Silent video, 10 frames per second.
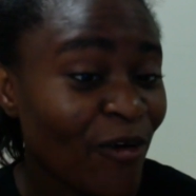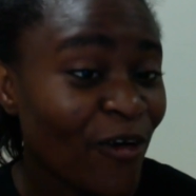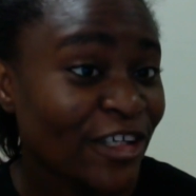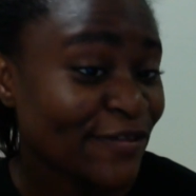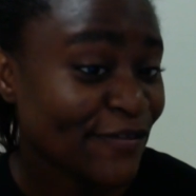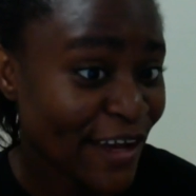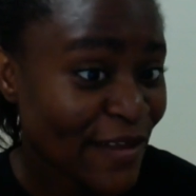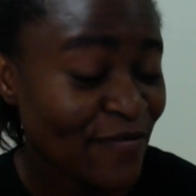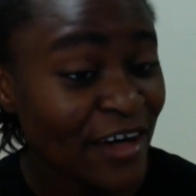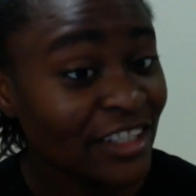or his
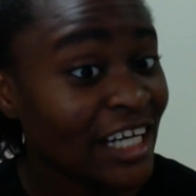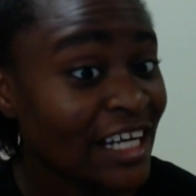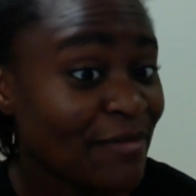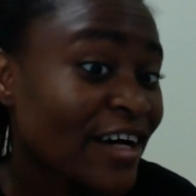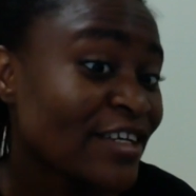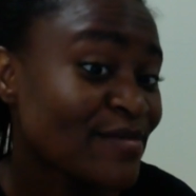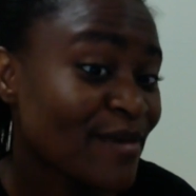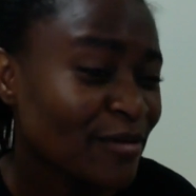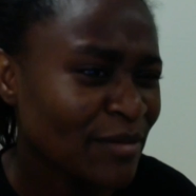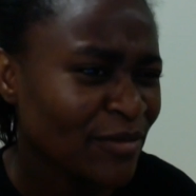friend found out about his
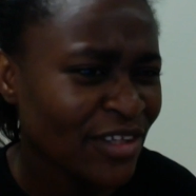problem.